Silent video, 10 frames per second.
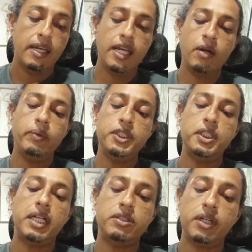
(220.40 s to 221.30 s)
Here we
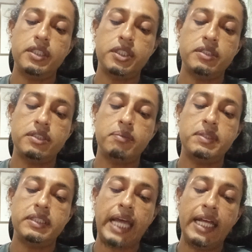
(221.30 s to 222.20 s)
shall touch on
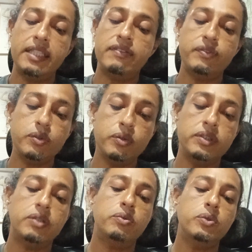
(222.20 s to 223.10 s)
substantive
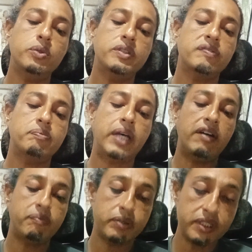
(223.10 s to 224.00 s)
rules and rules of
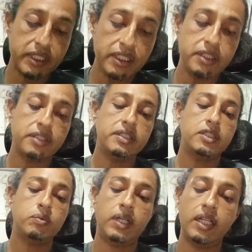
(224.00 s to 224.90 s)
procedures,
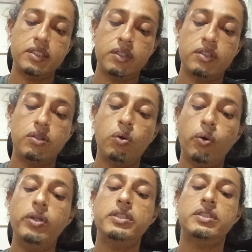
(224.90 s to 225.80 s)
as well as on
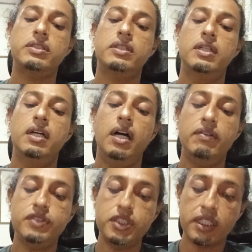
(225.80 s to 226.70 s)
courts
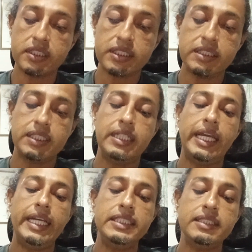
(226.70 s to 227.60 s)
of justice and
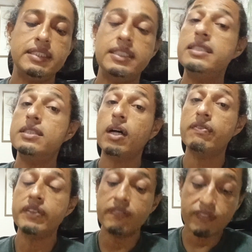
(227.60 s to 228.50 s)
agencies
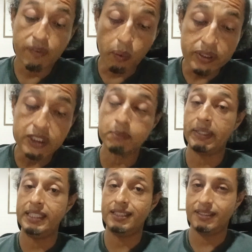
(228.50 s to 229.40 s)
of
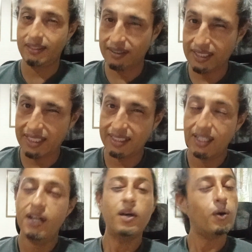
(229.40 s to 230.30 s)
enforcement. You hear that?
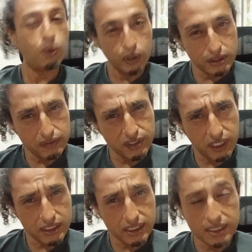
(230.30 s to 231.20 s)
Courts of
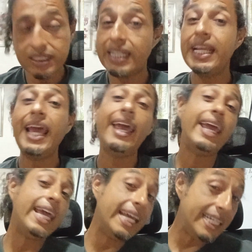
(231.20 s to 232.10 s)
justice and
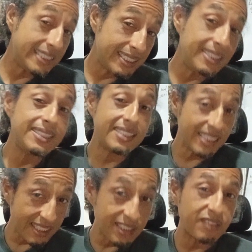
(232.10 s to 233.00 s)

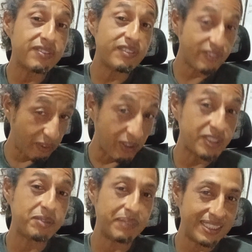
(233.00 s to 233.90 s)
agencies of
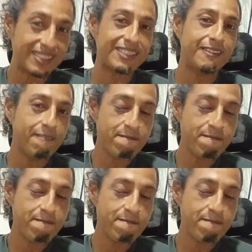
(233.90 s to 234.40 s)
enforcement.